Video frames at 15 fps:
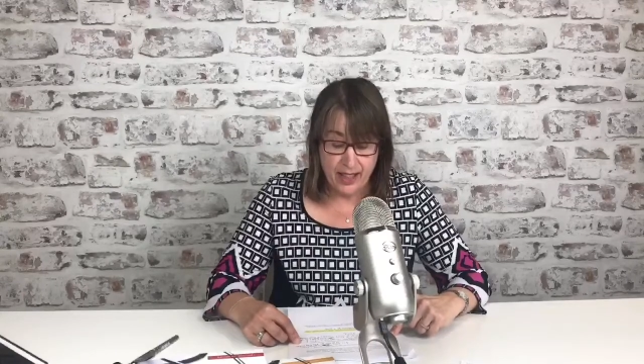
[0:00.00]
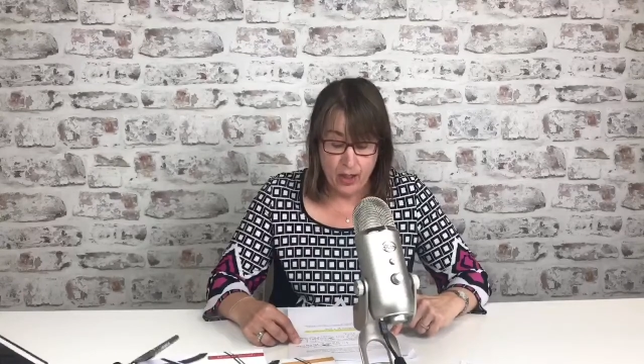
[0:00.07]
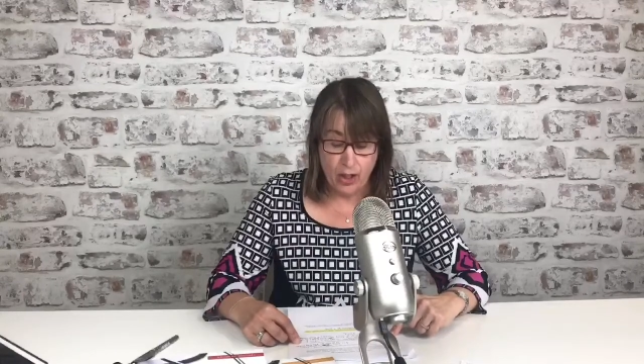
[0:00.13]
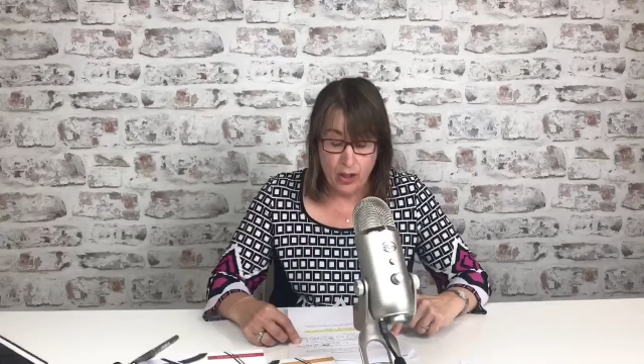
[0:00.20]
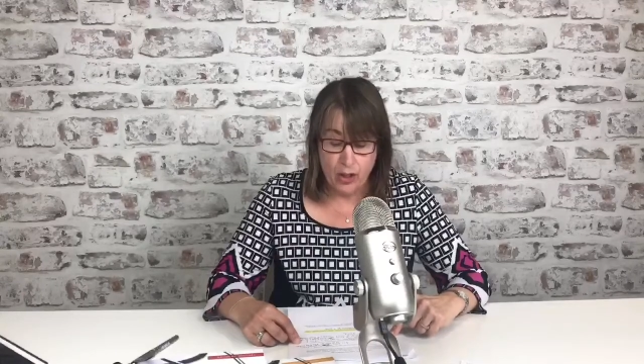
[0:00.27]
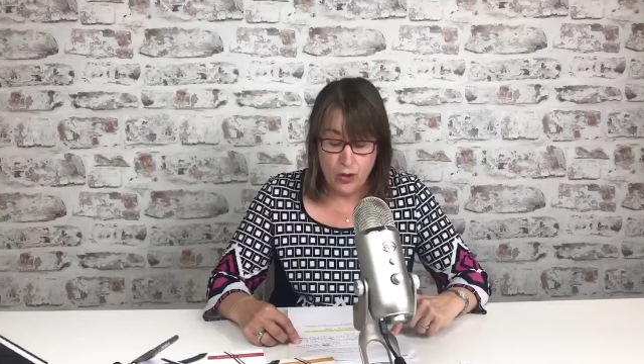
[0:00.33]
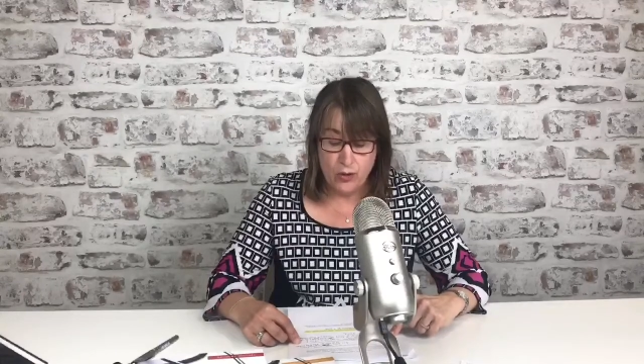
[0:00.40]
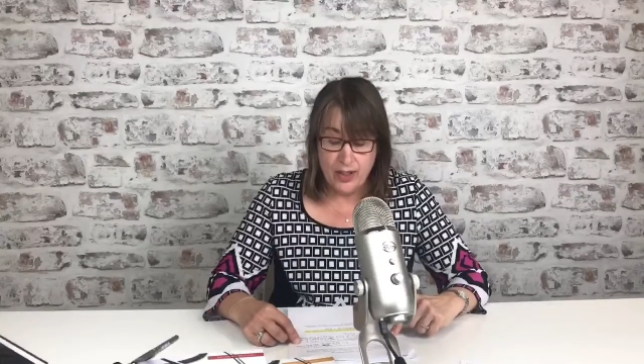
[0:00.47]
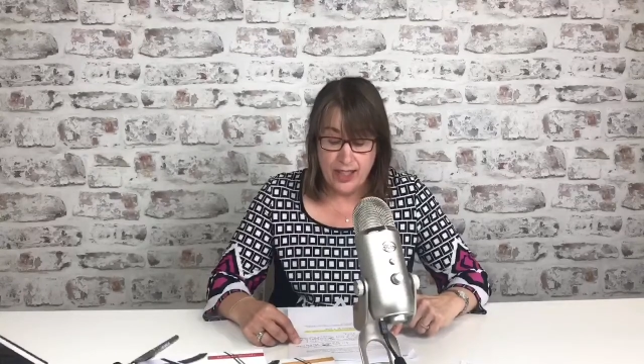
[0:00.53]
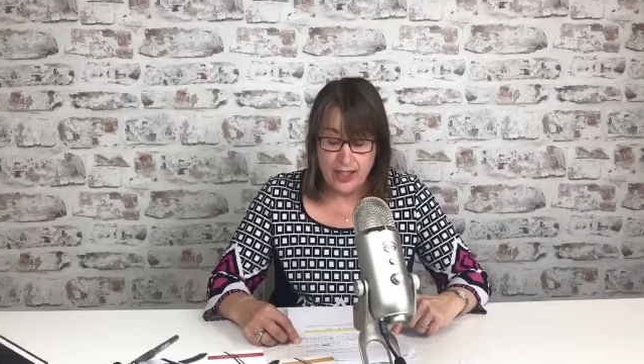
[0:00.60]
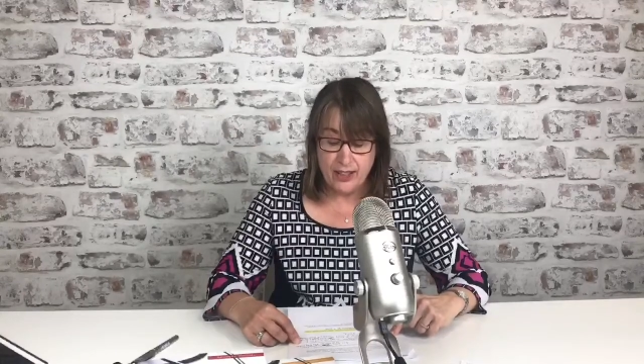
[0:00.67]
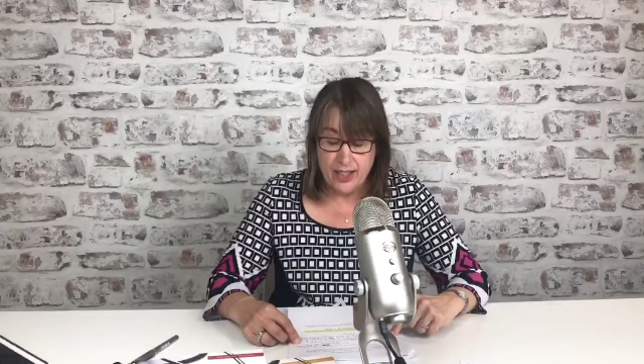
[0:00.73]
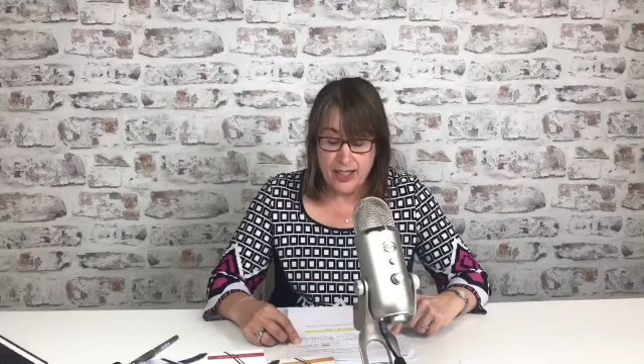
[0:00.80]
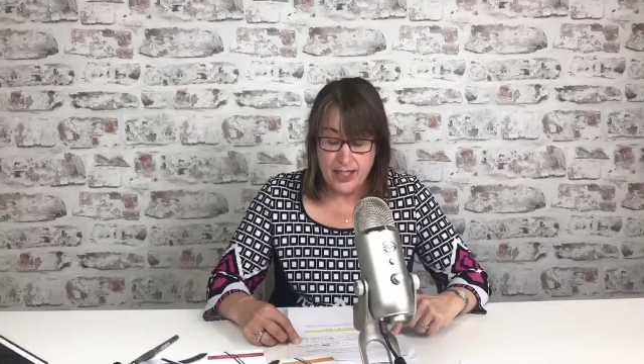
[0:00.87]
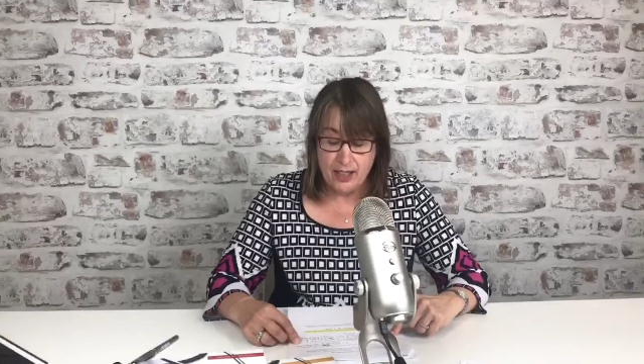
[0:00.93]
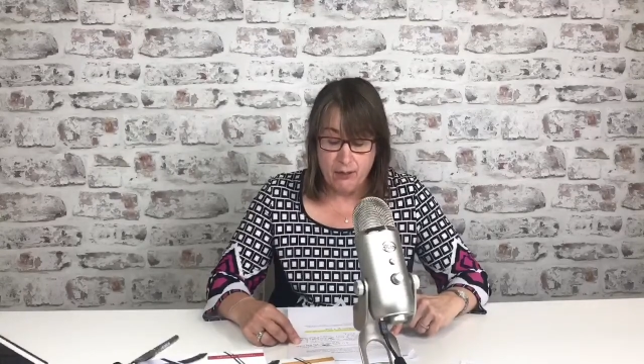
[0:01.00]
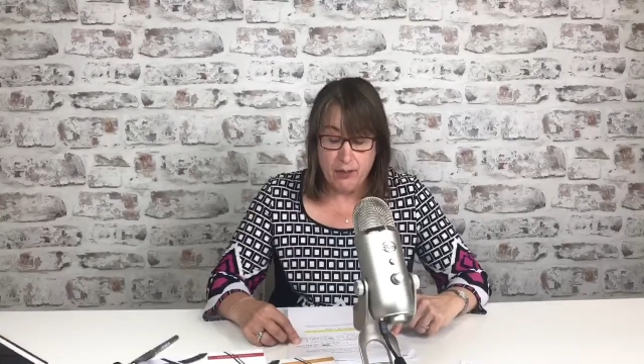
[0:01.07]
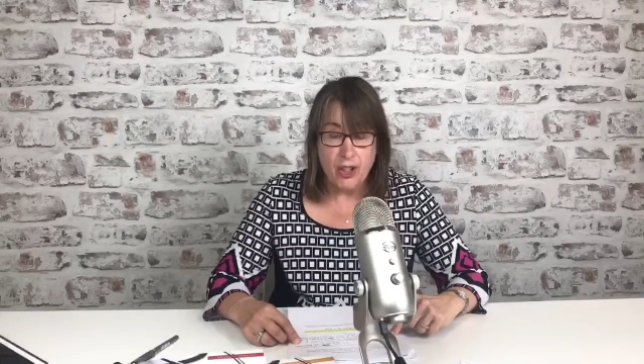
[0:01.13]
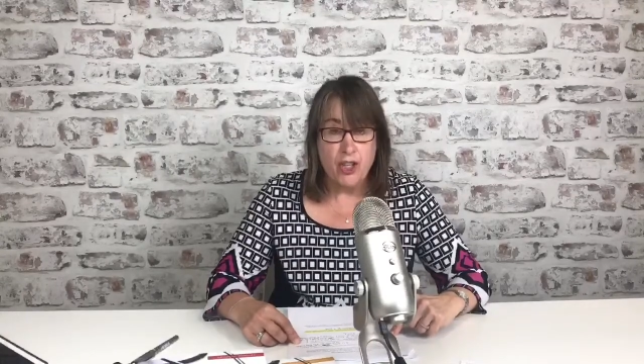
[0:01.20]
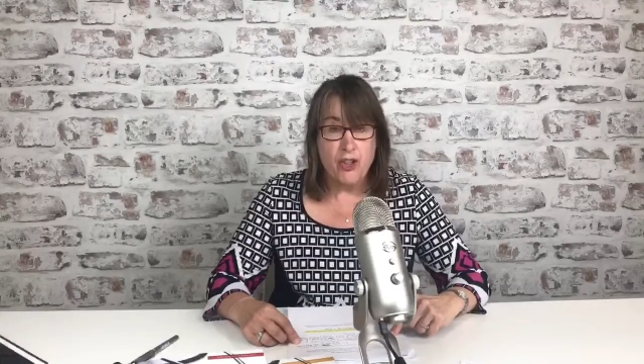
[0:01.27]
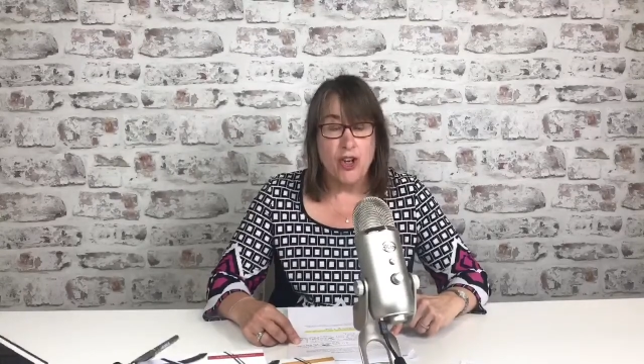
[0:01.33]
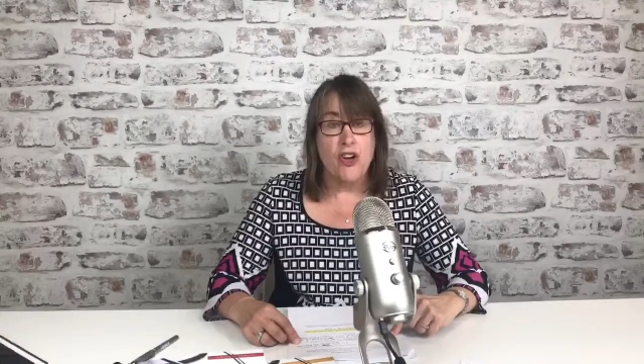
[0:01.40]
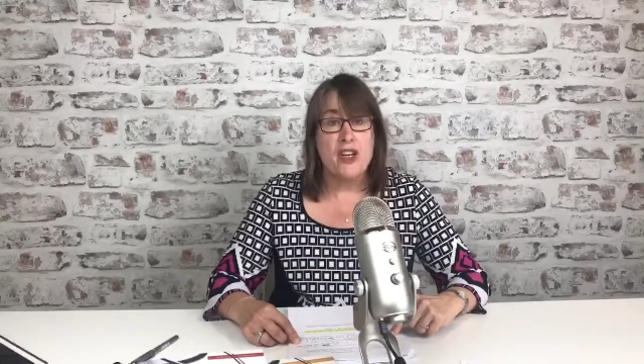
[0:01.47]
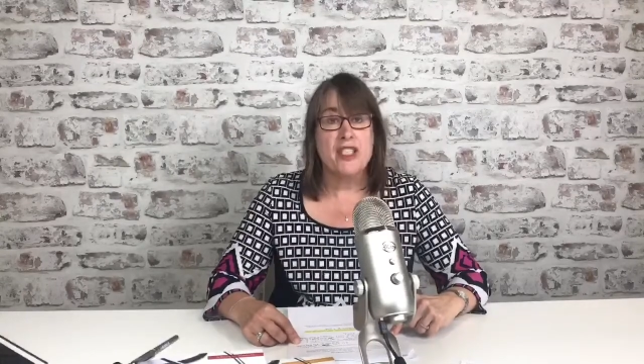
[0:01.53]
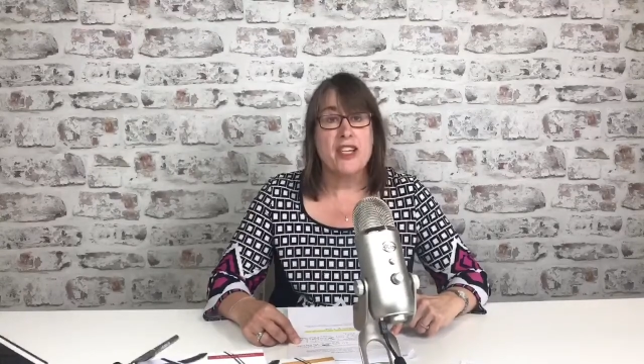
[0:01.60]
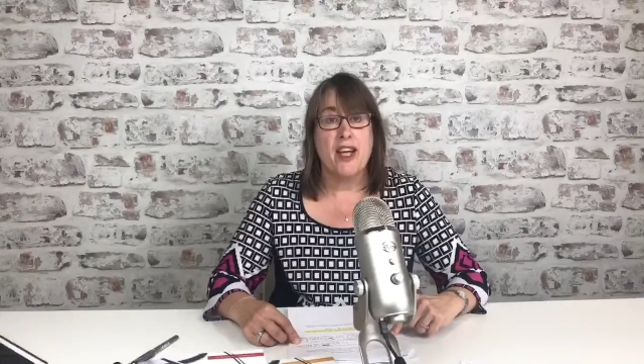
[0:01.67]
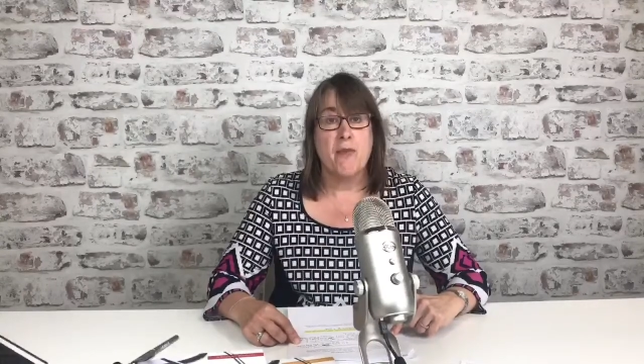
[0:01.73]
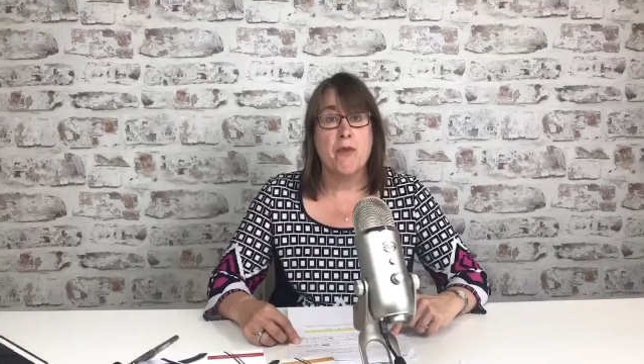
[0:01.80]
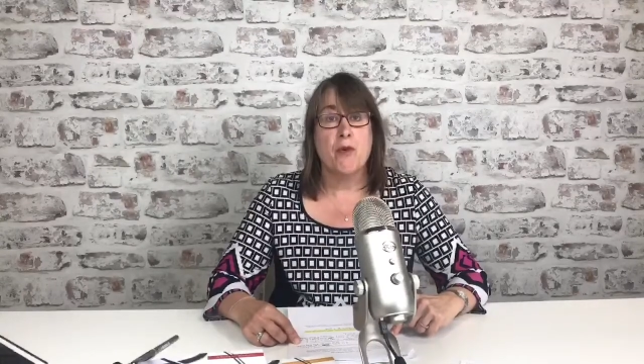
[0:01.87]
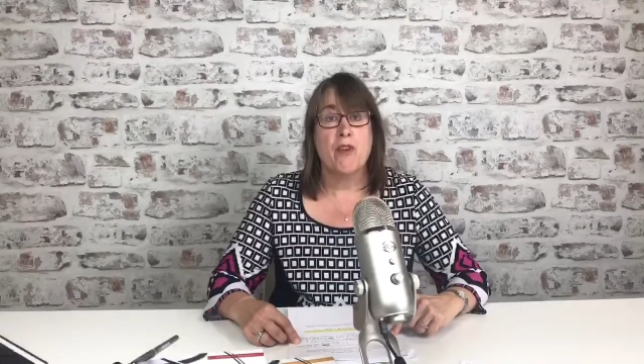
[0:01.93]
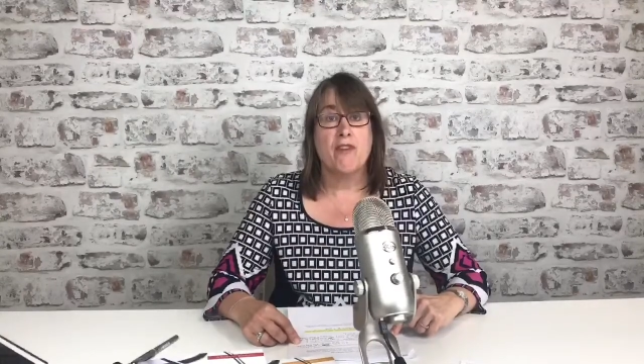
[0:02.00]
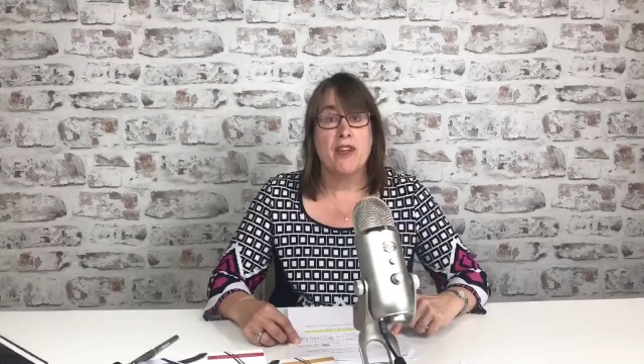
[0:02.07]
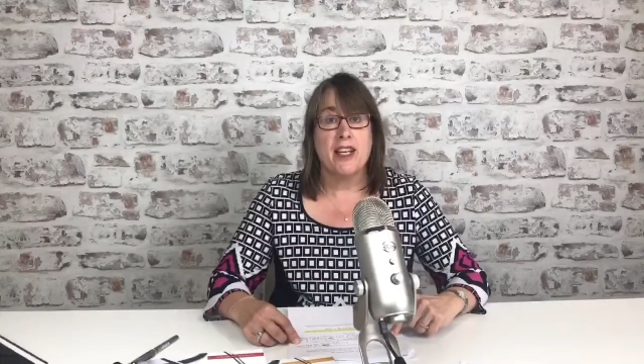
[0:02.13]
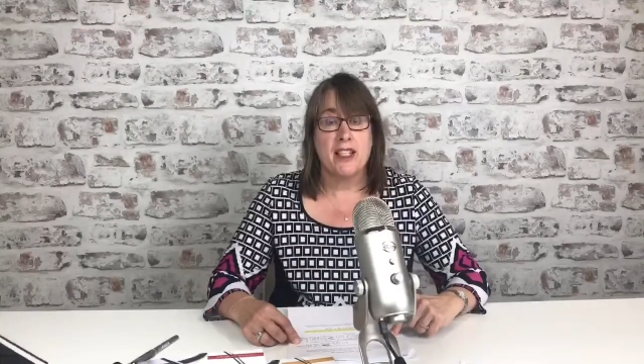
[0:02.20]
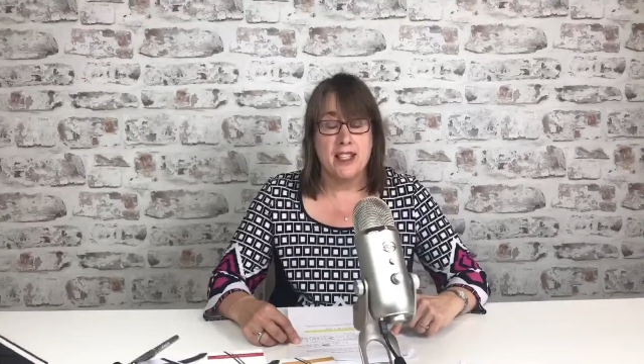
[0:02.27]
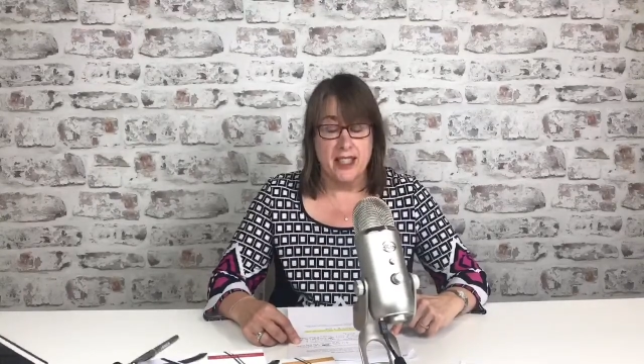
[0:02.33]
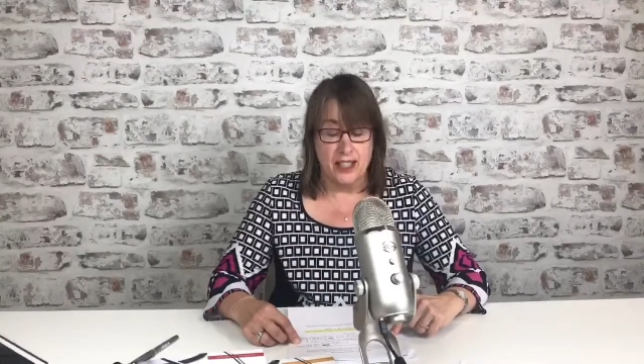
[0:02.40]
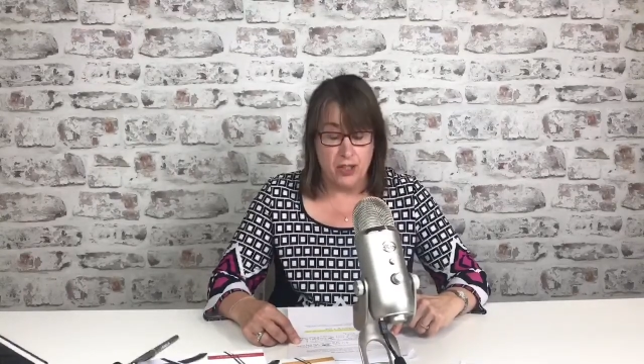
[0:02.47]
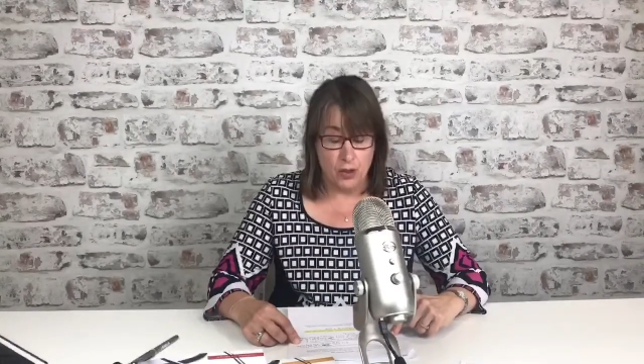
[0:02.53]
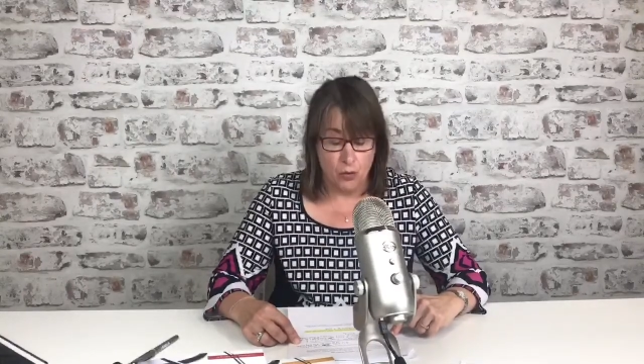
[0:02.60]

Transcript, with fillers: And low calcium can cause hyperreflexia.